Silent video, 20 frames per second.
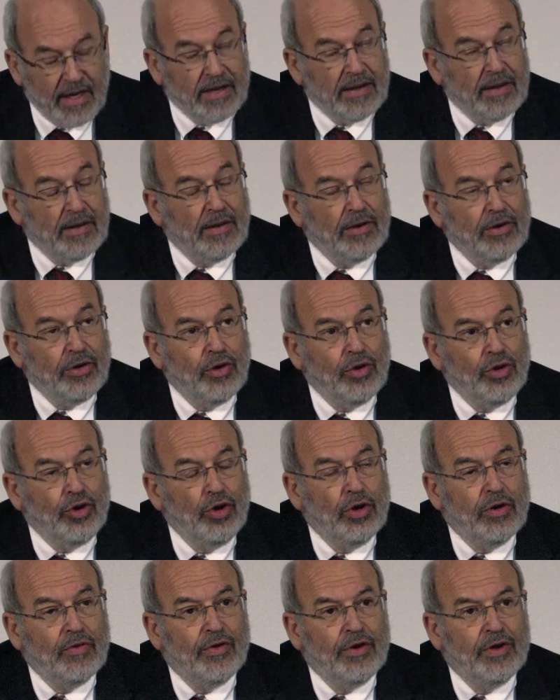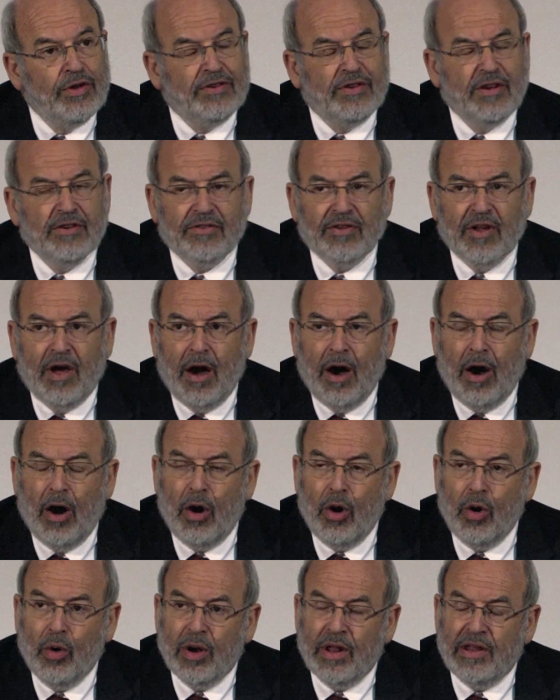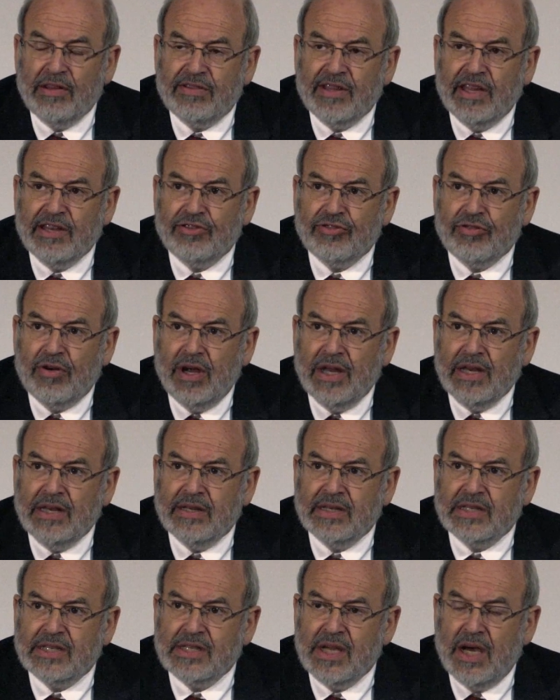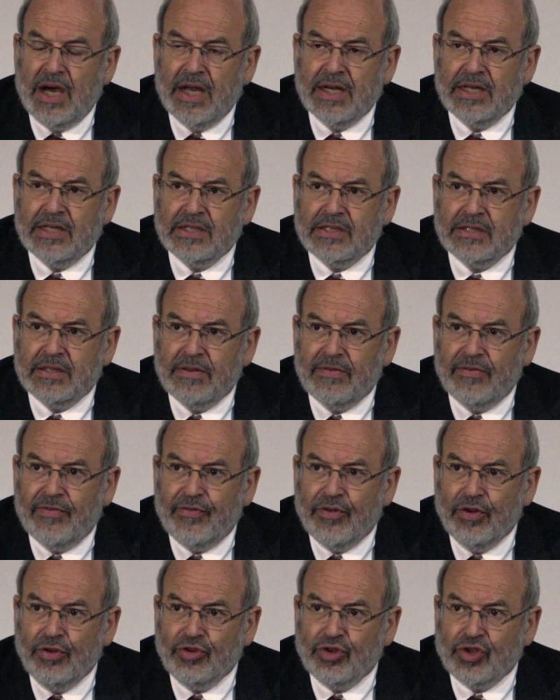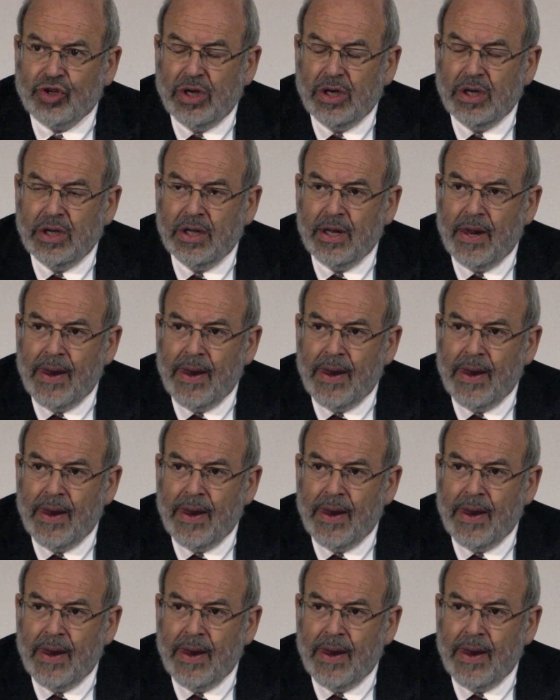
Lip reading: that universities as a whole, as they train the scientists of the future,